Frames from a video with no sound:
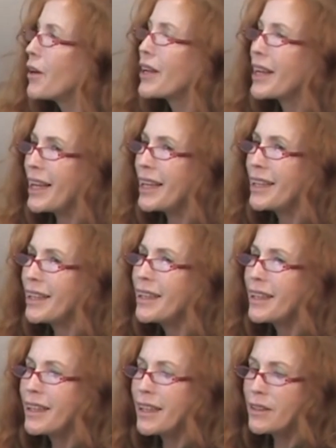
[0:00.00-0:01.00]
Okay,
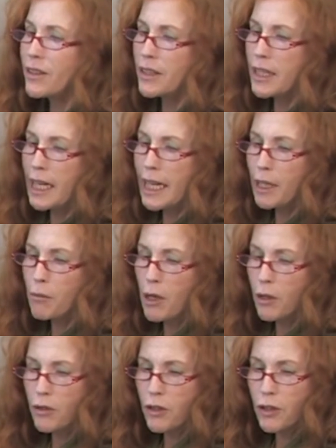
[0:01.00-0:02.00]
and the delay in
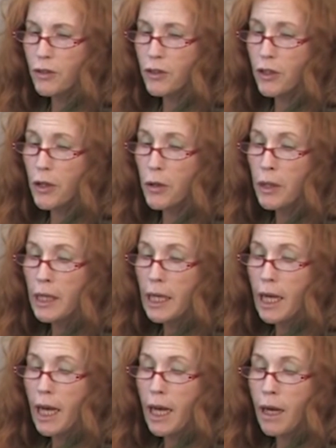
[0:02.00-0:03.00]
milestones. So
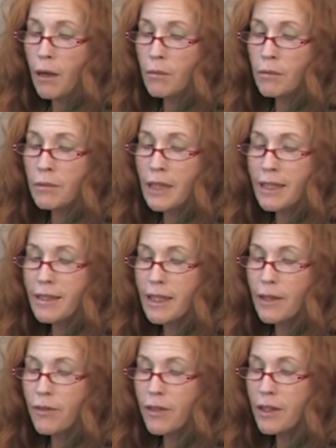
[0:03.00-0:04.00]
that's
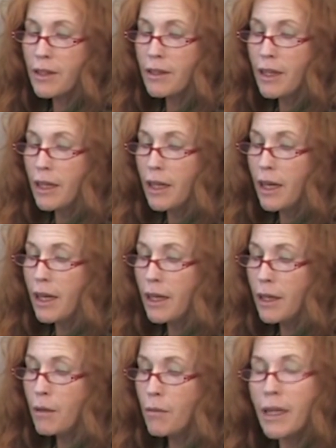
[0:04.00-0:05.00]
given
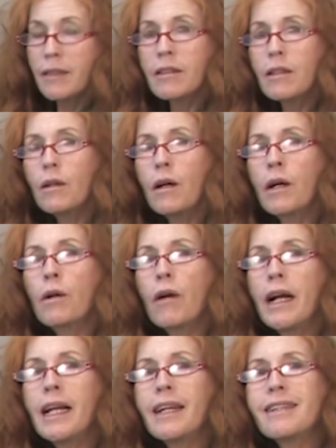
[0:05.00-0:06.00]
us a
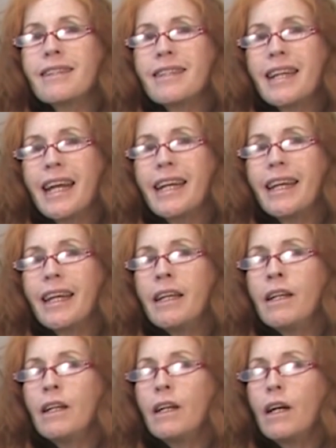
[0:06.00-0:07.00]
great
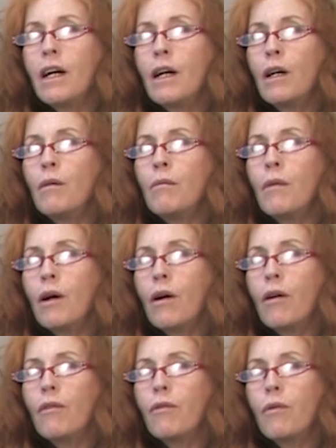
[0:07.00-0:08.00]
understanding
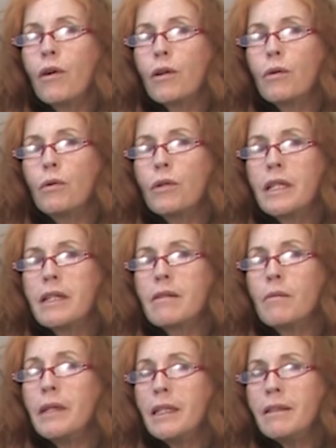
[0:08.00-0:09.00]
of what
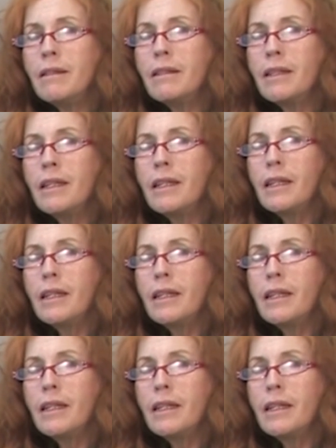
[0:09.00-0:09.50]
autism is,